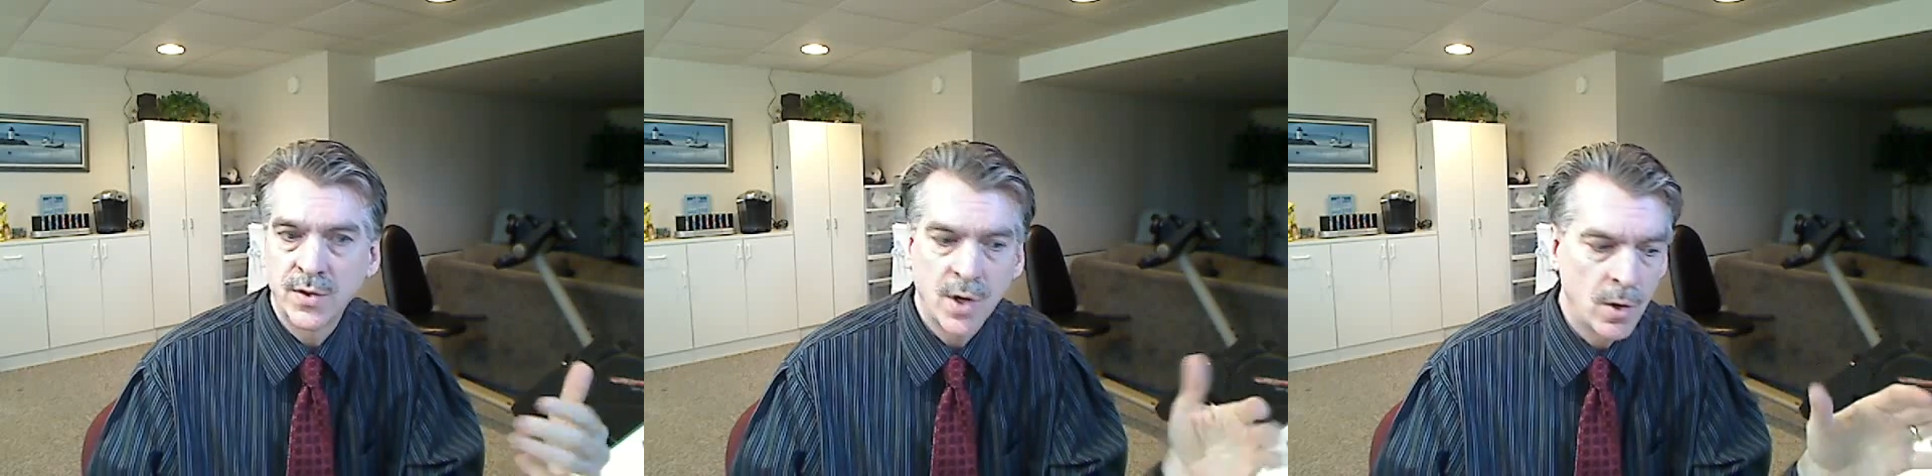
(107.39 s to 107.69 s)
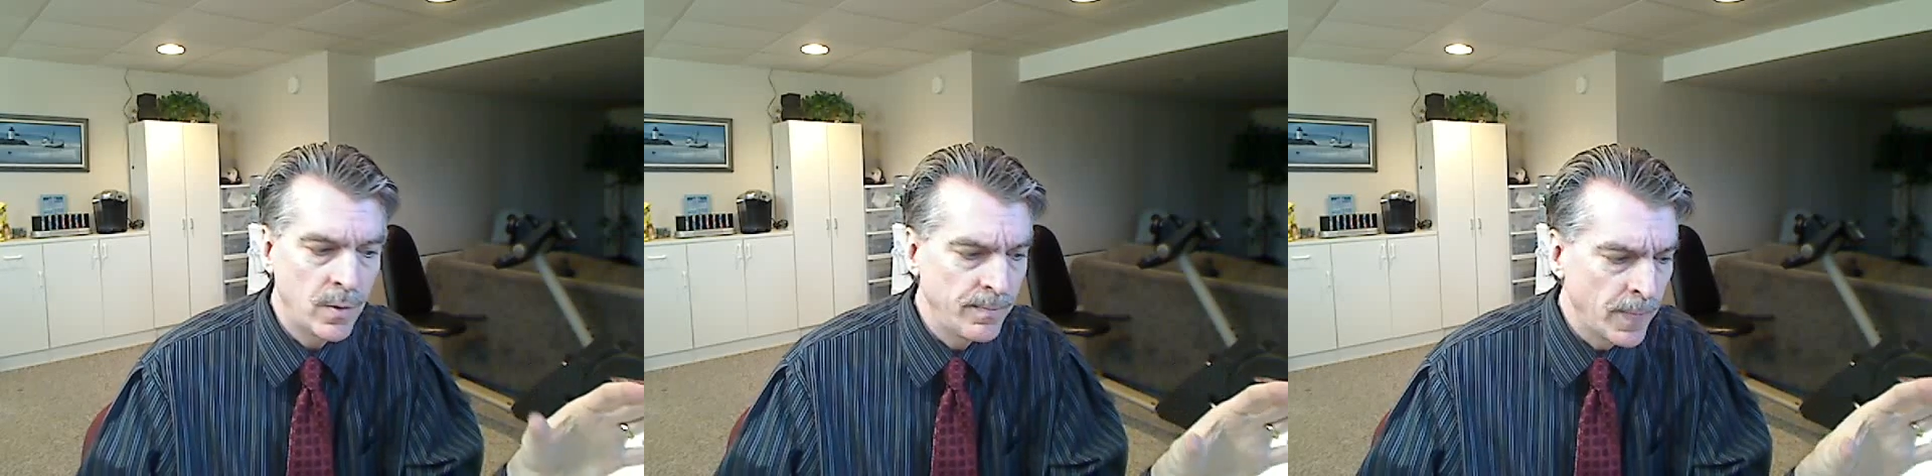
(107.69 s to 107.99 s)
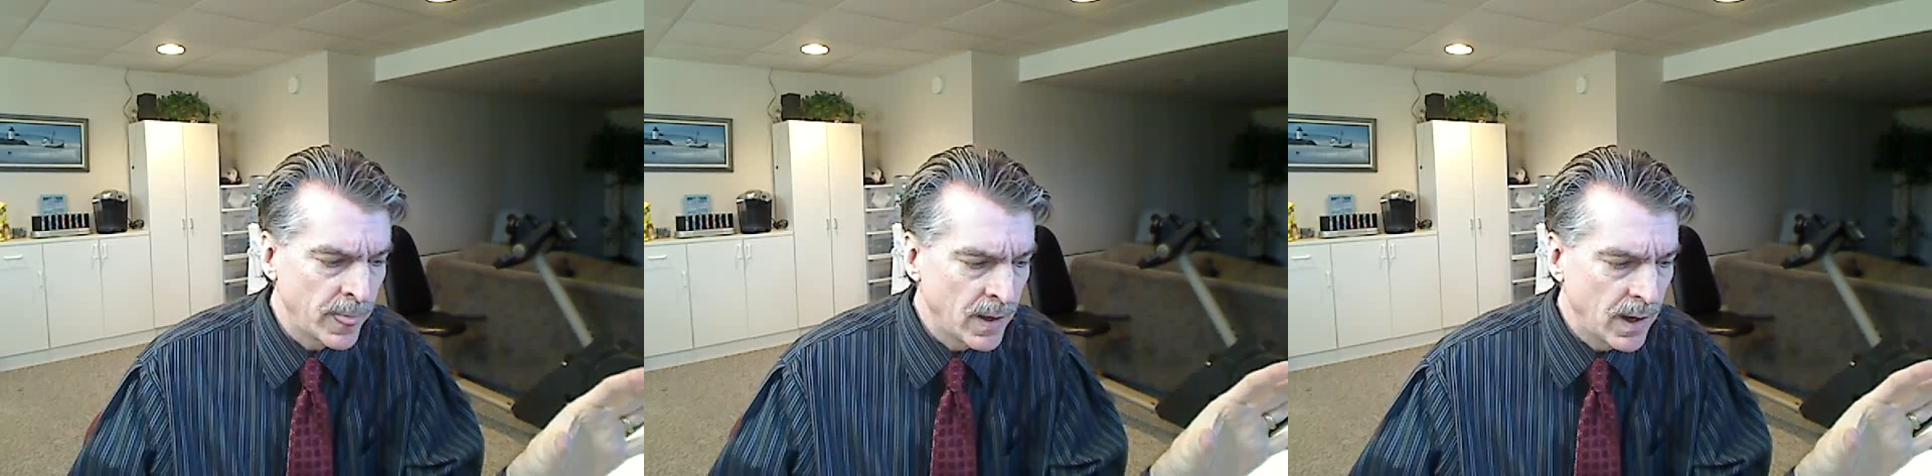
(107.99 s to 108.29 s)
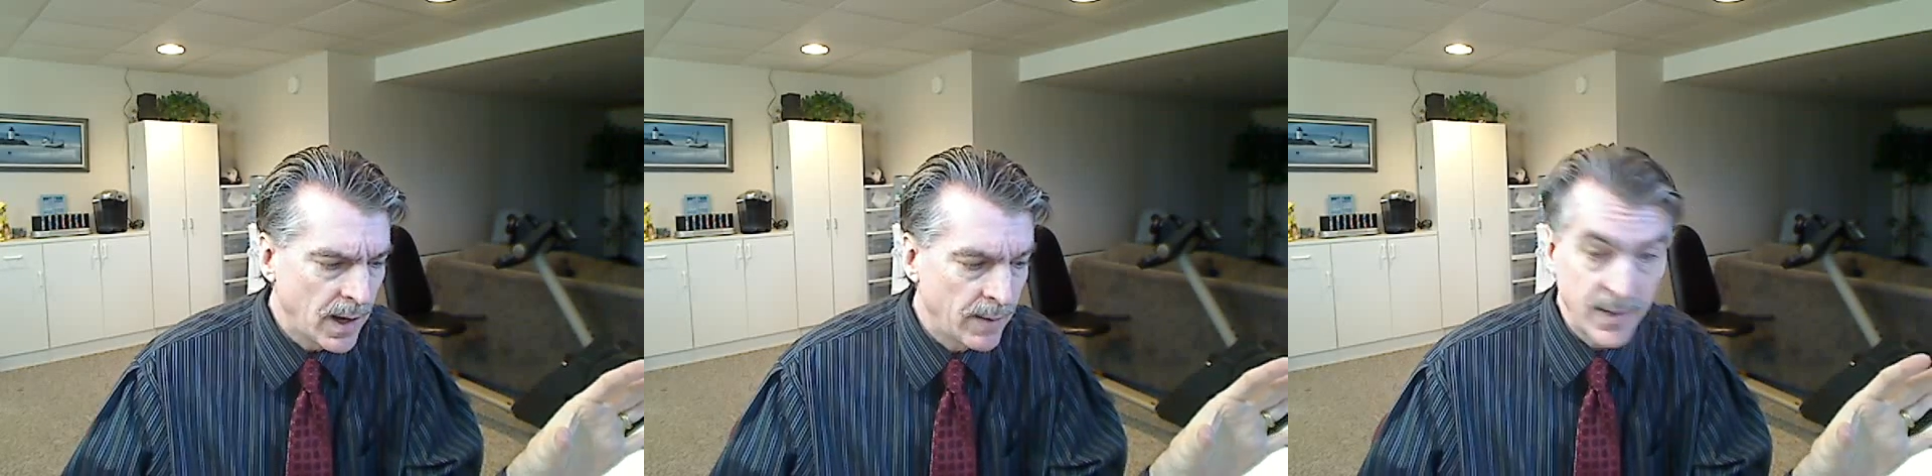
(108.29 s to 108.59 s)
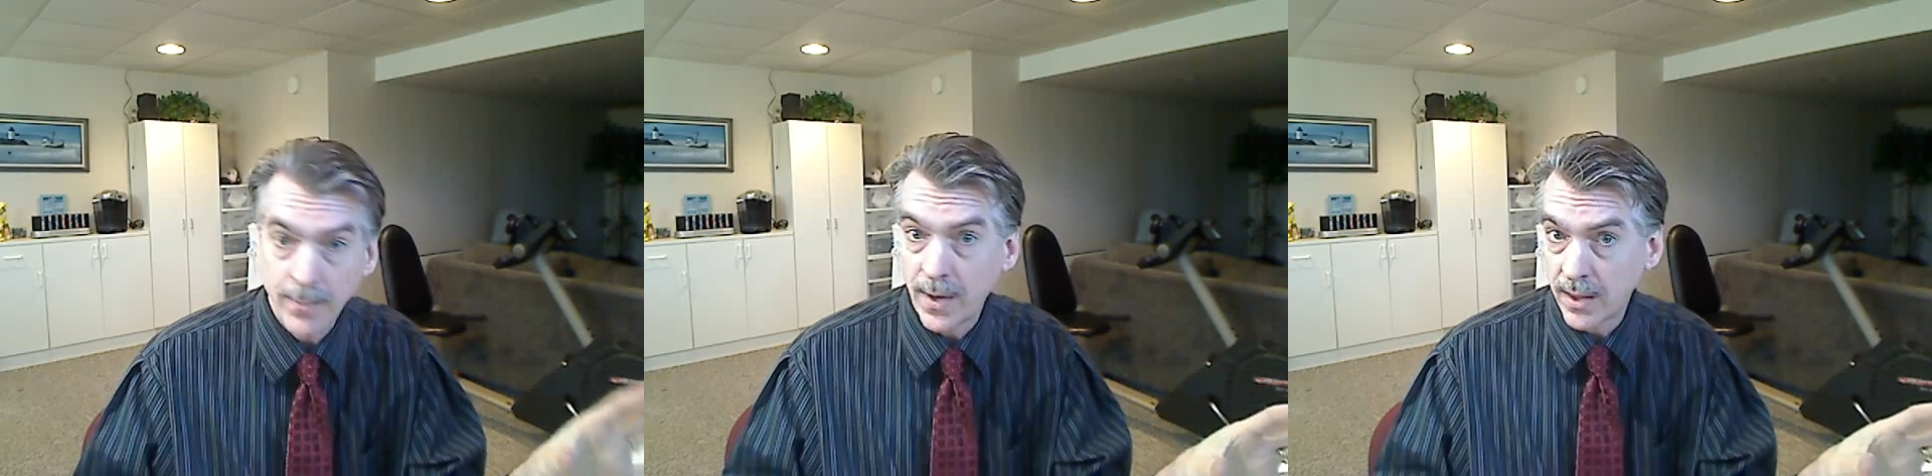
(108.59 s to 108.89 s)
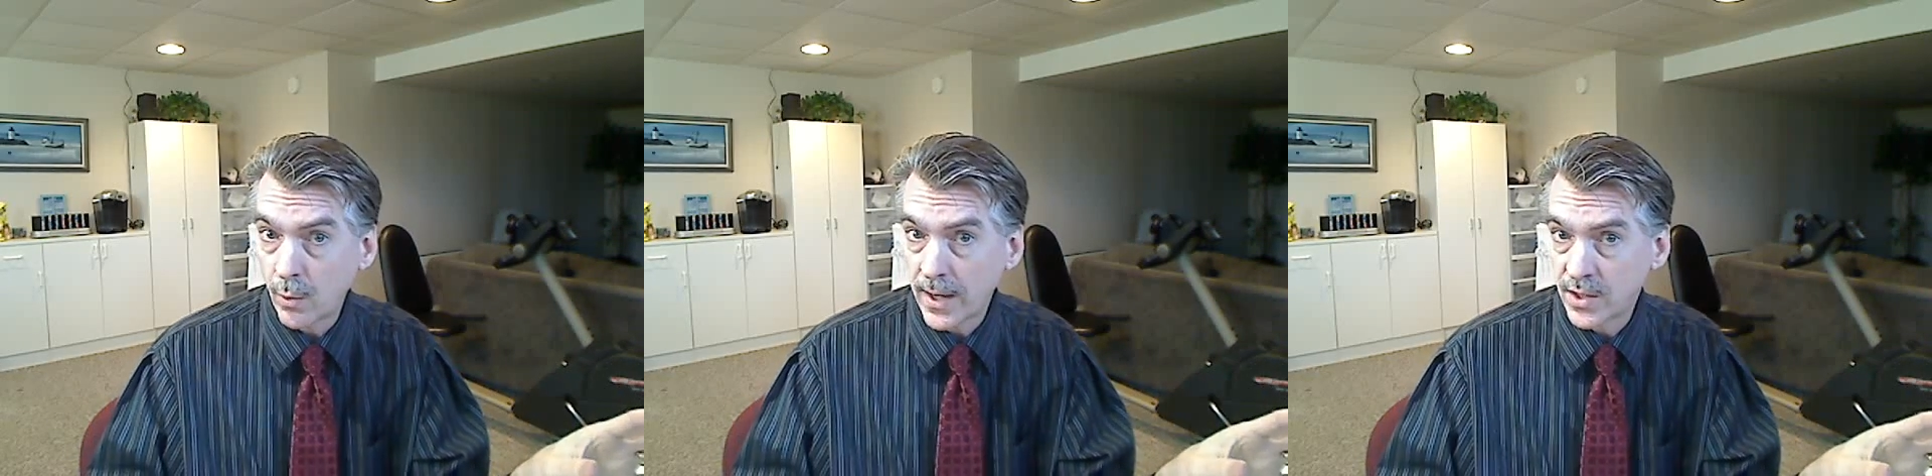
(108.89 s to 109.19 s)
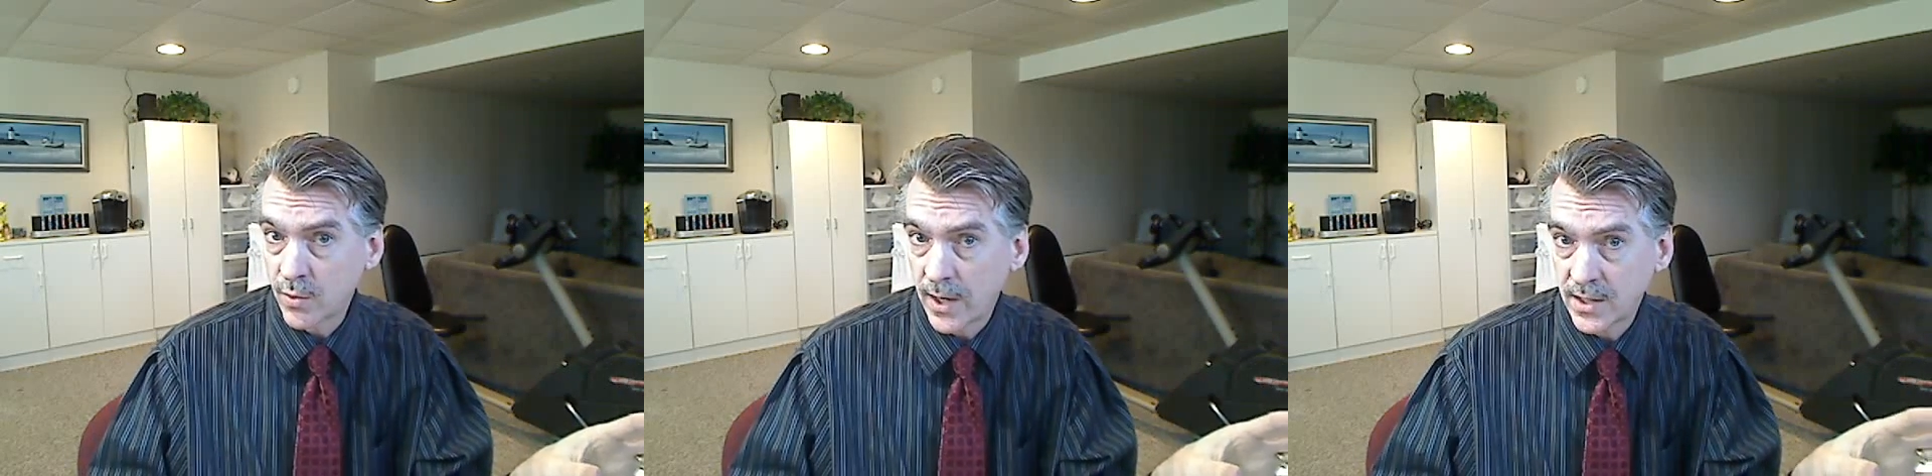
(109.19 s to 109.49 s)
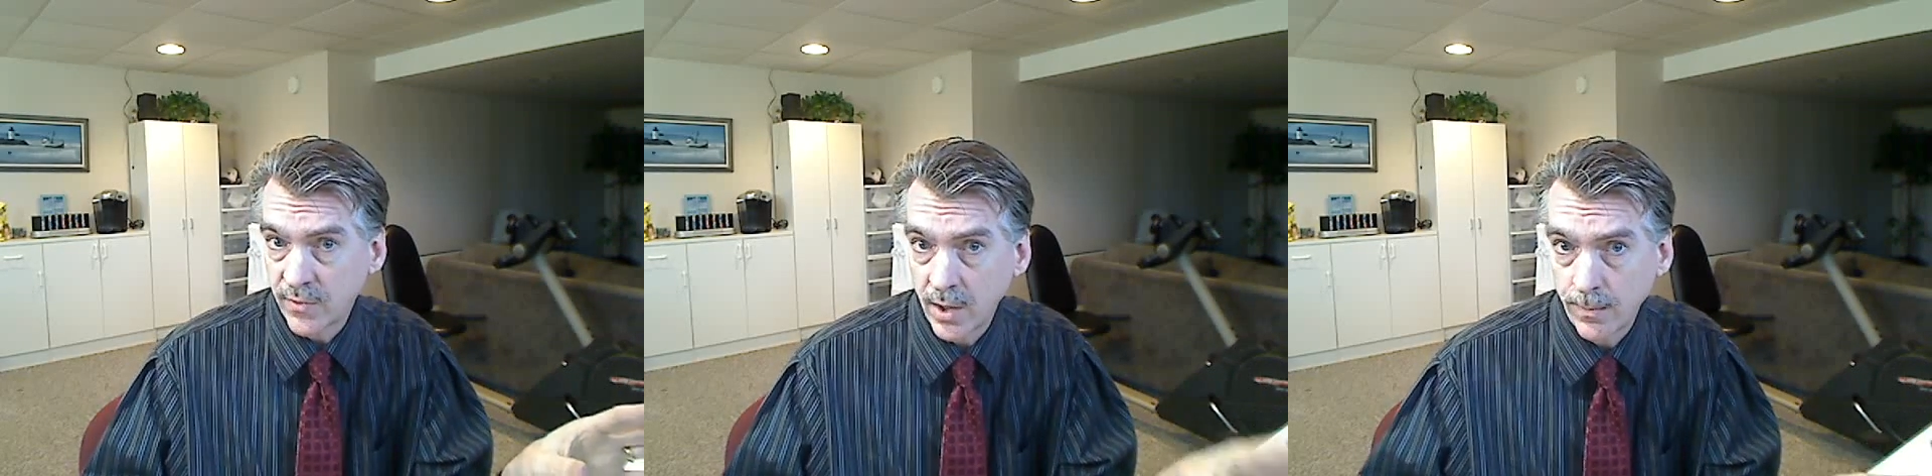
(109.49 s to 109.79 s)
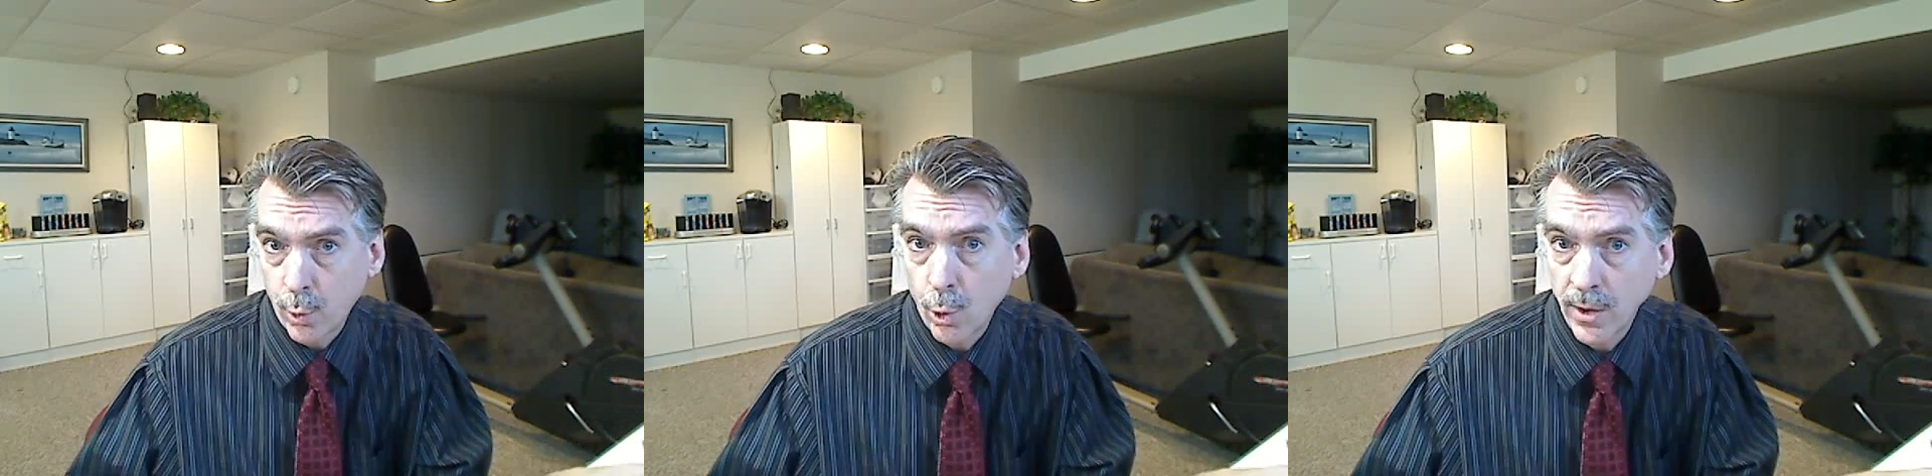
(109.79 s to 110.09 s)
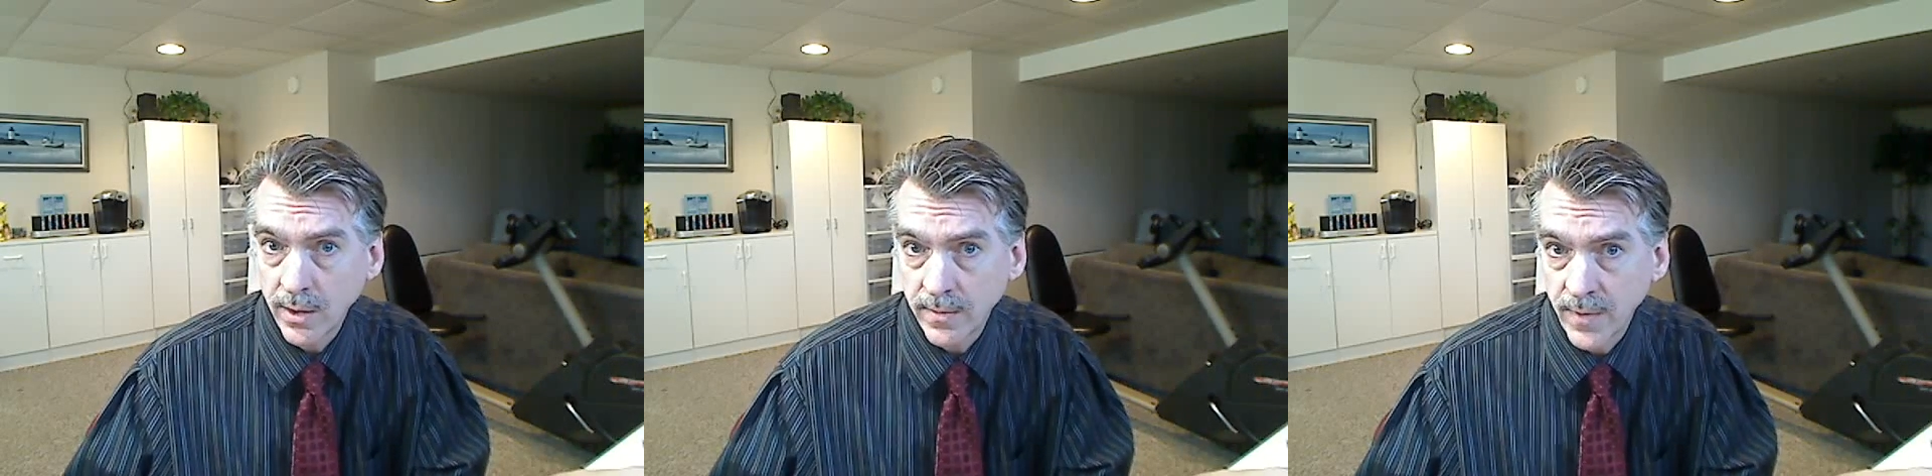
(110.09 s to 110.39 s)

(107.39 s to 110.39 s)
So that, by the way, is why it's very important,